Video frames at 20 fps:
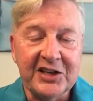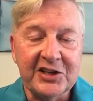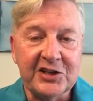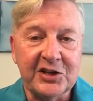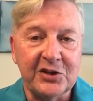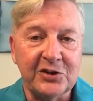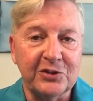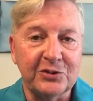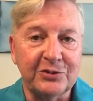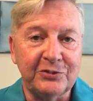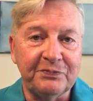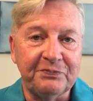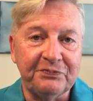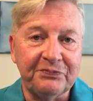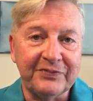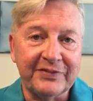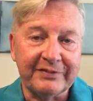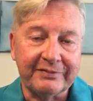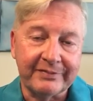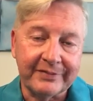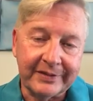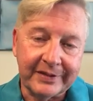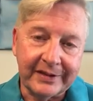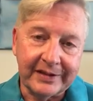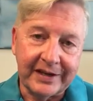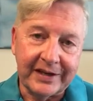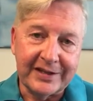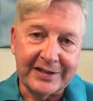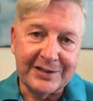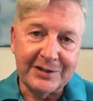So,
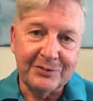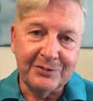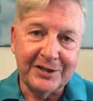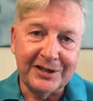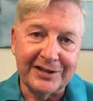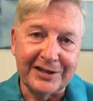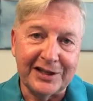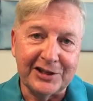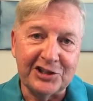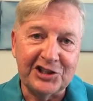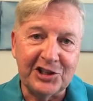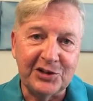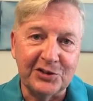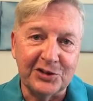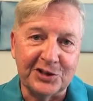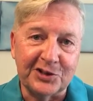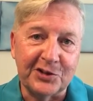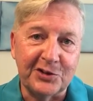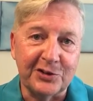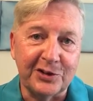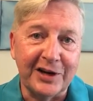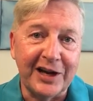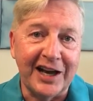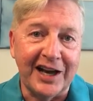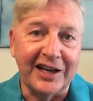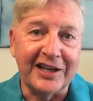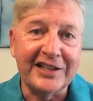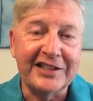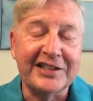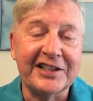assuming that she was
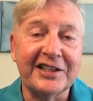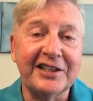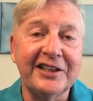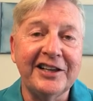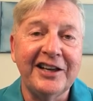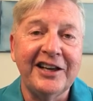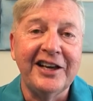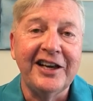correct,